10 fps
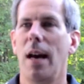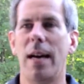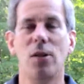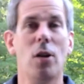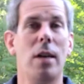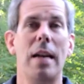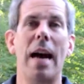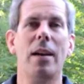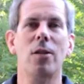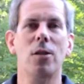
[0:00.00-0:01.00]
I saw
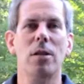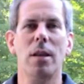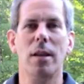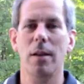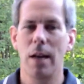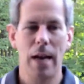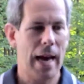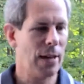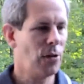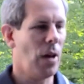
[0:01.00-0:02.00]
doctors there,
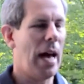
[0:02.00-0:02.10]
I saw